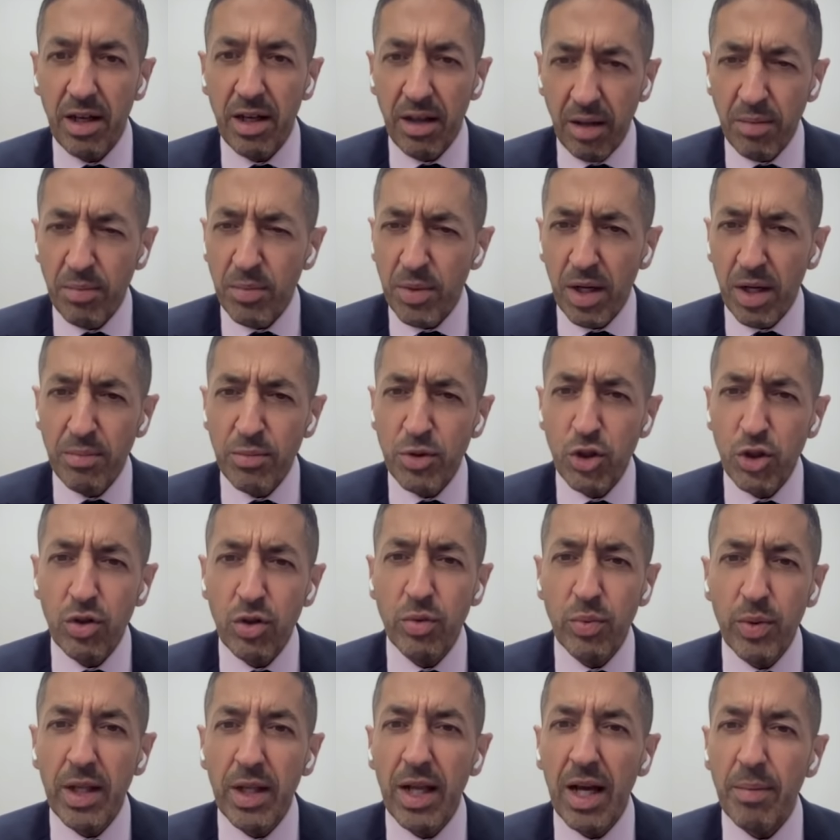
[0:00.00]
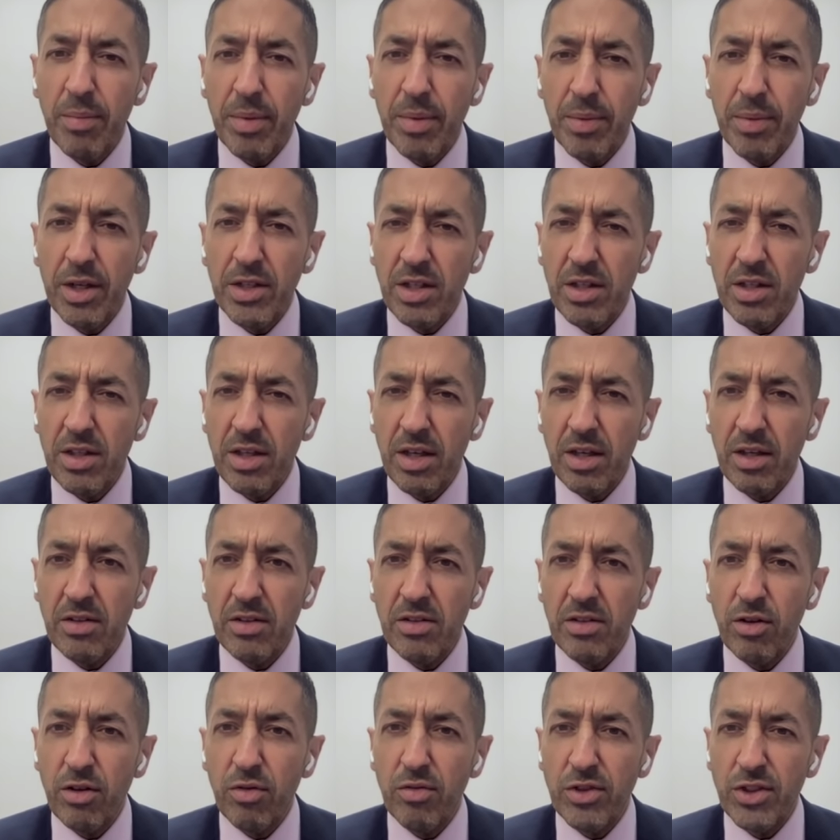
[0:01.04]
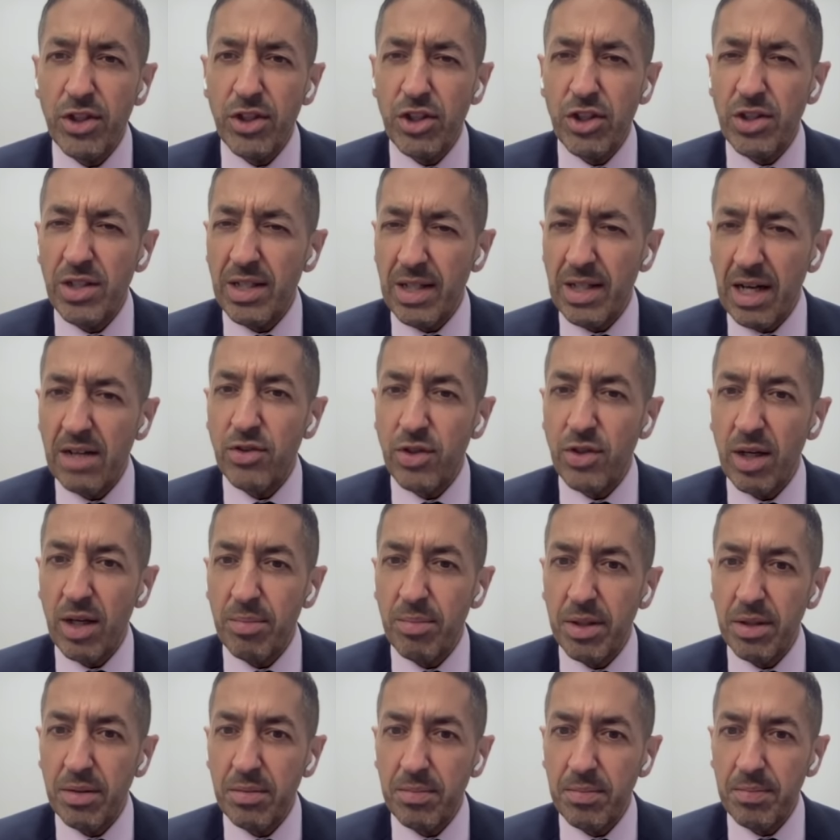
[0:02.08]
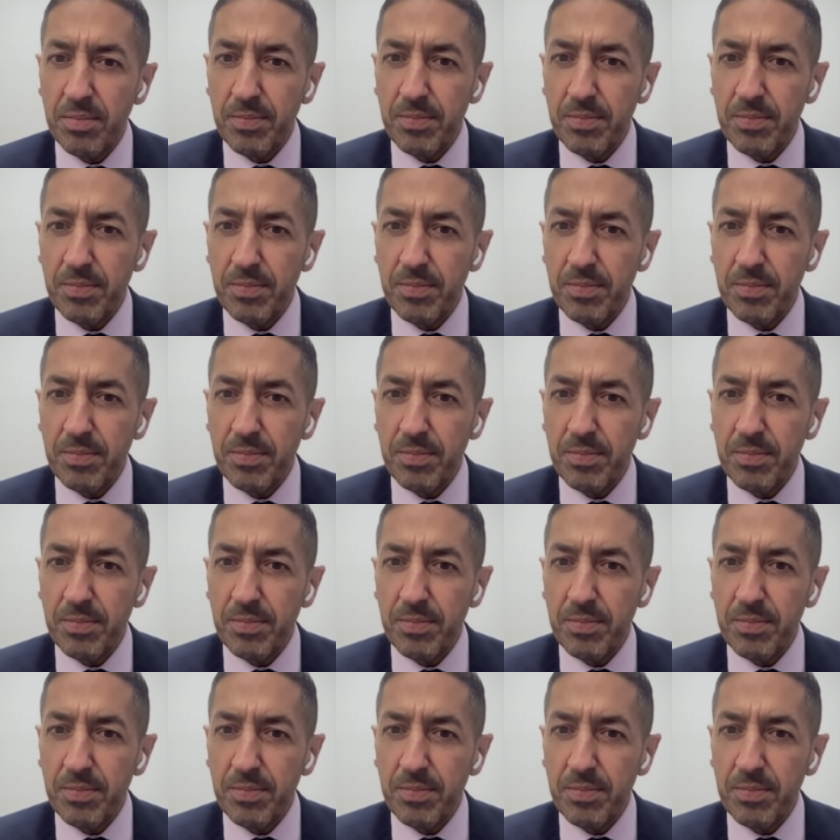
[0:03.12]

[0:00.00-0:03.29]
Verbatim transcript: I'm sure it will happen, because I think it's a conversation that has to happen.